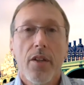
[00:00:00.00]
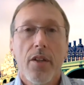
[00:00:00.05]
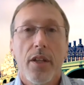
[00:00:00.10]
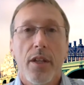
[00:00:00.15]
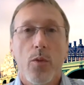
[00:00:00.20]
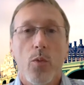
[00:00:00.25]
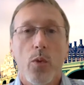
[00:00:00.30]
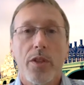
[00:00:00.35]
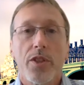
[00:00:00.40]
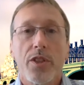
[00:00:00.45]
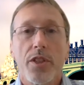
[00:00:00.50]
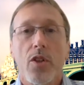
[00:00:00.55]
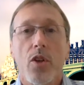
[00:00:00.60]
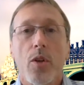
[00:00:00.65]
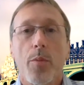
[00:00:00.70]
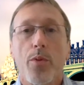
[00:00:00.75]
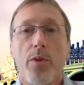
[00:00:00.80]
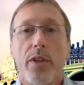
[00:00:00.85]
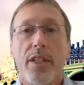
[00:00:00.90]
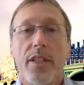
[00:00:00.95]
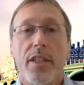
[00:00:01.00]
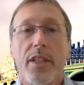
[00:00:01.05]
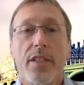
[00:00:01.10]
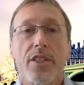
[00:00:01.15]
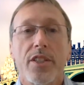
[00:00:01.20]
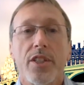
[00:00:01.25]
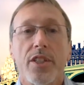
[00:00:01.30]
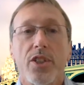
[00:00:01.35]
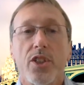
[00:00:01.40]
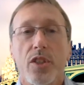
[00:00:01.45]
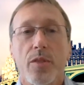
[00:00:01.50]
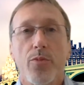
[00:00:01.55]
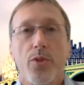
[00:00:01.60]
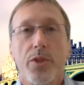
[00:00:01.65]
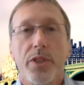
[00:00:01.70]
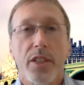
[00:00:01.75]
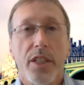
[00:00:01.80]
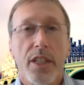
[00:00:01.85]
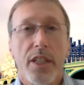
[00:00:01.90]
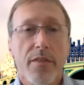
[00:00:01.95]
Now, once the operating system
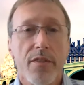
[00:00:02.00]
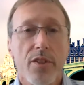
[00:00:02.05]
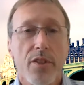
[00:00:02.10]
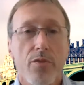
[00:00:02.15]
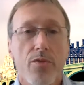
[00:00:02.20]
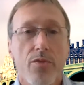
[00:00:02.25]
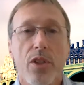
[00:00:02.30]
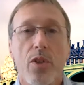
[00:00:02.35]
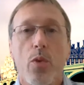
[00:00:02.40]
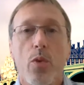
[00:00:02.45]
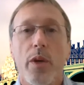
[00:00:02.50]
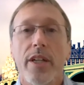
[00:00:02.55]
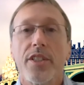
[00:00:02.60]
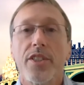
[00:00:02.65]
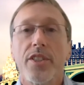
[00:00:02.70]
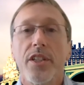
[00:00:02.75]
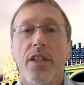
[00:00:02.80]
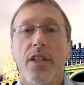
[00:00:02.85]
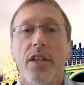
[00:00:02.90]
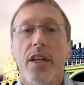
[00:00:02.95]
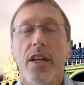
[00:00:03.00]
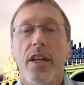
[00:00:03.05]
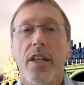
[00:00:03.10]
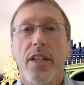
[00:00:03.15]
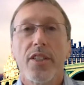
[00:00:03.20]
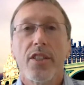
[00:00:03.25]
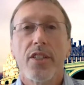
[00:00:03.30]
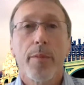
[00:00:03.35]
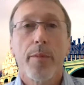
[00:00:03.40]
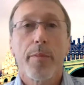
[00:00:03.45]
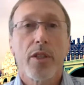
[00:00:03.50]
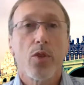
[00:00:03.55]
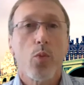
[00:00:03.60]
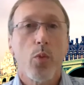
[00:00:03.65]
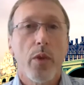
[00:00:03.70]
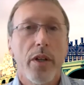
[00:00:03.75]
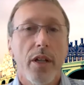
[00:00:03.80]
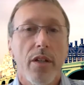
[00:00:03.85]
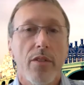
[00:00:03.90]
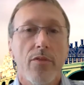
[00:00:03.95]
receives the request, it examines
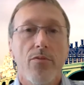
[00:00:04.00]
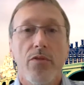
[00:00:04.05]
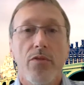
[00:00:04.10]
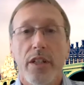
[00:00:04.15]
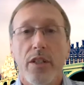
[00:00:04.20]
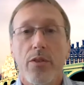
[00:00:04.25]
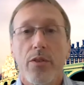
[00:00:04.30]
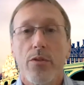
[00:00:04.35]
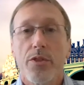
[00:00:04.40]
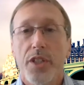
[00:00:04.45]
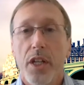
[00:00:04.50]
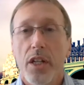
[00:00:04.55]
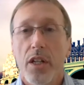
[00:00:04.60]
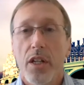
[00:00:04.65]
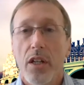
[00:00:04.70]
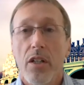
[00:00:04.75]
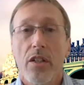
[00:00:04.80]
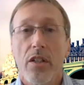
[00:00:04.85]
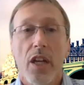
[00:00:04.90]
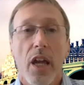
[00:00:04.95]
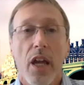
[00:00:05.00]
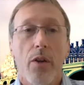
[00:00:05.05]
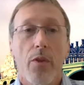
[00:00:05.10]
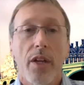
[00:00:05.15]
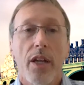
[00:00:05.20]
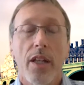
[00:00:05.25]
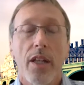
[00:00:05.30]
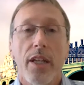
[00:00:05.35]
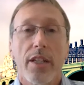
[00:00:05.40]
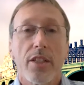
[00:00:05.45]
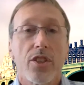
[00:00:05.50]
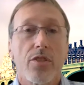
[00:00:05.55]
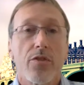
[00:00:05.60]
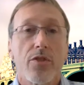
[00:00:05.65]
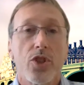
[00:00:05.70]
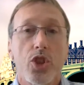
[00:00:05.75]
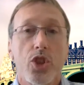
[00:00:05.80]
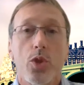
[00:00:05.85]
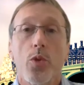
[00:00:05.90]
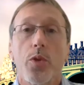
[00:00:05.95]
where vehicles are, calculates the
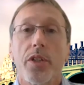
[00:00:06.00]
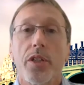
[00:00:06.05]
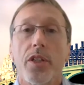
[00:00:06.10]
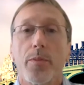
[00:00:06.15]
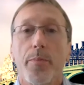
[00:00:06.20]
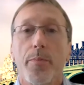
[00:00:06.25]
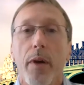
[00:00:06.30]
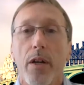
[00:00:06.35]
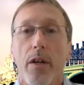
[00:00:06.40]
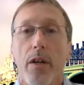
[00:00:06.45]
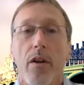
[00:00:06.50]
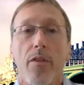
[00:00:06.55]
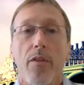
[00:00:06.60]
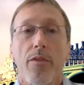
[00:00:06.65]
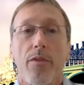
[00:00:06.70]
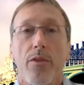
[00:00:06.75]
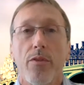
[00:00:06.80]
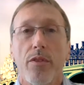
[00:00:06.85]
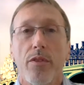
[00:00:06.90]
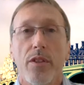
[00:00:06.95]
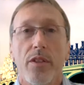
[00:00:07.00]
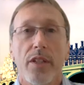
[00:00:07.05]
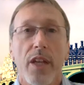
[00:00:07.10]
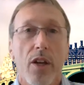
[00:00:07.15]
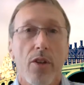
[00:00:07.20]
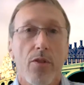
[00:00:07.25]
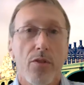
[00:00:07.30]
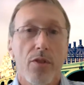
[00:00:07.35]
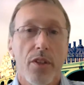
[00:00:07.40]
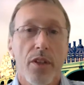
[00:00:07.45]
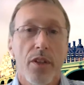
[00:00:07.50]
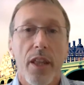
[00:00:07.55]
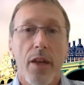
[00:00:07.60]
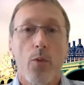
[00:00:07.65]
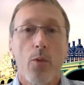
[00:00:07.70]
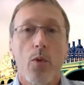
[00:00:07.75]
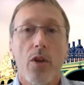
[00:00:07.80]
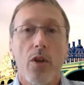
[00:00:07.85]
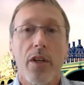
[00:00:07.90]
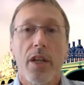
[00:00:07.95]
shortest path on the current
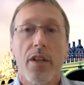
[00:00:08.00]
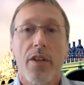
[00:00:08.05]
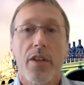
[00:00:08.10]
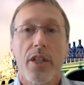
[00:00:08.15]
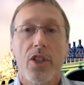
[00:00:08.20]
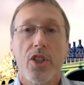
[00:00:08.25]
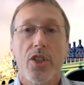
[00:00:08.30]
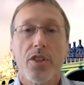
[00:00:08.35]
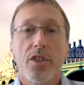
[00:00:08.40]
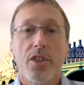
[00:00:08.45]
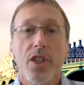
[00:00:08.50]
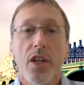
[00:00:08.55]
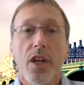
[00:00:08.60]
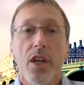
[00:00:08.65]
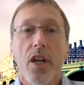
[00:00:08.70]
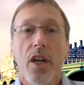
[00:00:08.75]
network conditions,